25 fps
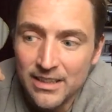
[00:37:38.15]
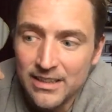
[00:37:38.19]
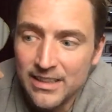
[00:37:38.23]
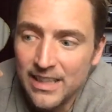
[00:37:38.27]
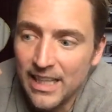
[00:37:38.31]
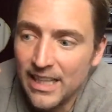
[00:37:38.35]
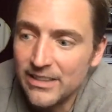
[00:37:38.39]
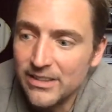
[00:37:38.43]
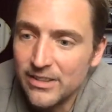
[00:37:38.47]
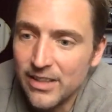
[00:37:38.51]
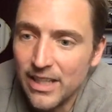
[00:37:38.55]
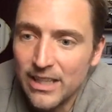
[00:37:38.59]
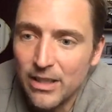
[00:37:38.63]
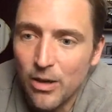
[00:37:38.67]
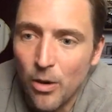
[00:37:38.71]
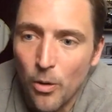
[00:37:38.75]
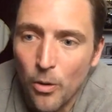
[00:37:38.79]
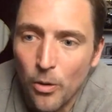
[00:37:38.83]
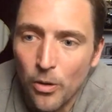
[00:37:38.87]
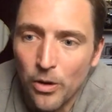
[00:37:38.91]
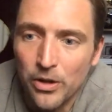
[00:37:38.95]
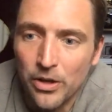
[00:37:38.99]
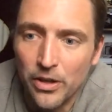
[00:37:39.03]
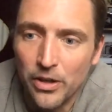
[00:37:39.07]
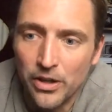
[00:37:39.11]
Kids like
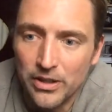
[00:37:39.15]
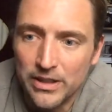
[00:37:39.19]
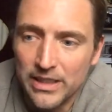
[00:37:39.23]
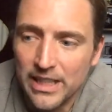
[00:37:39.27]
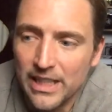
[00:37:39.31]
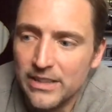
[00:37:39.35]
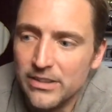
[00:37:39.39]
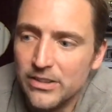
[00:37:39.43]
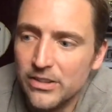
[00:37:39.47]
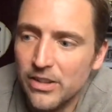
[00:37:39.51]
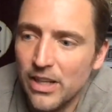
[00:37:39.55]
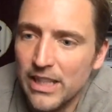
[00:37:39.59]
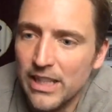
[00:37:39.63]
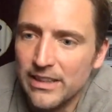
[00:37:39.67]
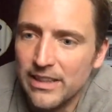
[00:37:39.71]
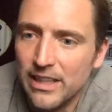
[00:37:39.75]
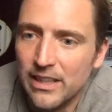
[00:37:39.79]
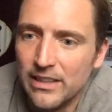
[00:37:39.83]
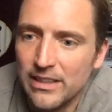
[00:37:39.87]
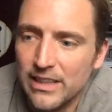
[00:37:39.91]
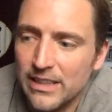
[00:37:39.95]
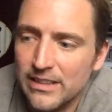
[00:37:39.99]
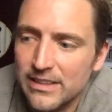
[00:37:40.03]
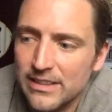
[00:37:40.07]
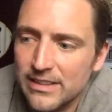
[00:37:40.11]
order. Kids like
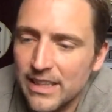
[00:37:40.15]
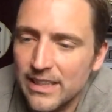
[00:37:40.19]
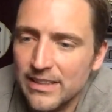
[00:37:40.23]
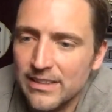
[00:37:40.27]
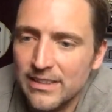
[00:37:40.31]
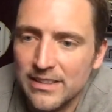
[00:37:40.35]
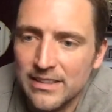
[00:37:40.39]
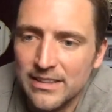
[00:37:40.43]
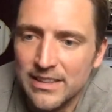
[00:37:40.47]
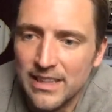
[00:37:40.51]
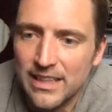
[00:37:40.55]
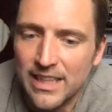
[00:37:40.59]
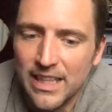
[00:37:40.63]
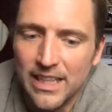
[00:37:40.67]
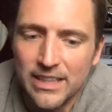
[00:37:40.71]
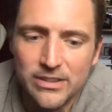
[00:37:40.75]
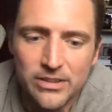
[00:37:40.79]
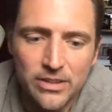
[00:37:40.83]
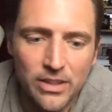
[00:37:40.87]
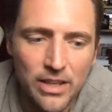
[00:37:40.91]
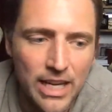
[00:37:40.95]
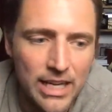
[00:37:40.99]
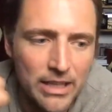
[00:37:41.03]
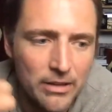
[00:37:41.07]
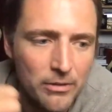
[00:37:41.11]
the consistency.
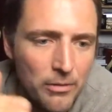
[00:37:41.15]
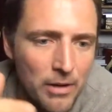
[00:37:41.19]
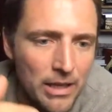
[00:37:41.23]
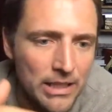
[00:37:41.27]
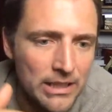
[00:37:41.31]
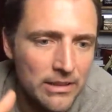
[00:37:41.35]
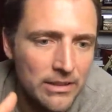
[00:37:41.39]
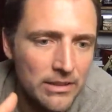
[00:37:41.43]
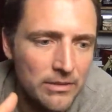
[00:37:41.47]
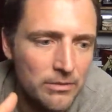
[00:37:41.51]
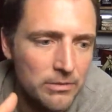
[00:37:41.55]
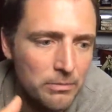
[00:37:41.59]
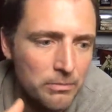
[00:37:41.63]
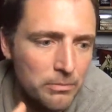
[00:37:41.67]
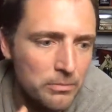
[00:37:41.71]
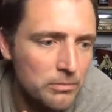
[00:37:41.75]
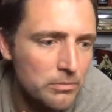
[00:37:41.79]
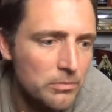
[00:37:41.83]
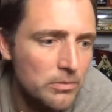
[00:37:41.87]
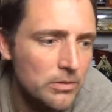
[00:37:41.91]
Kids like when